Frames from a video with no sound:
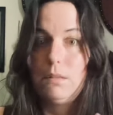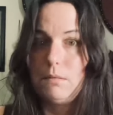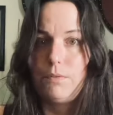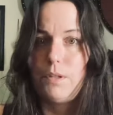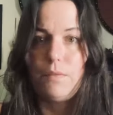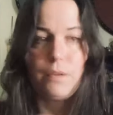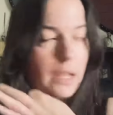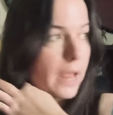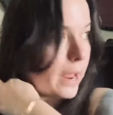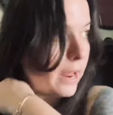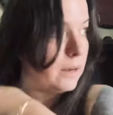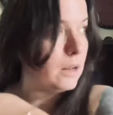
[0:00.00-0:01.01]
if you even
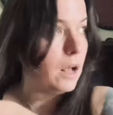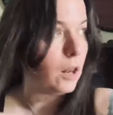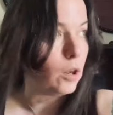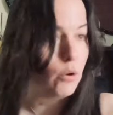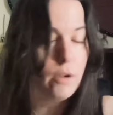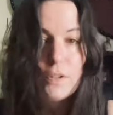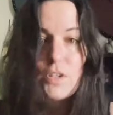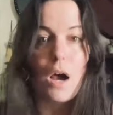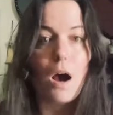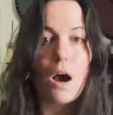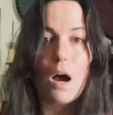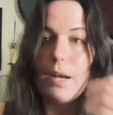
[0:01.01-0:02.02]
can, Louis
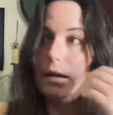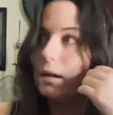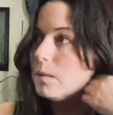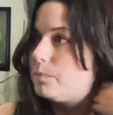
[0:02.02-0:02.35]
Vuitton,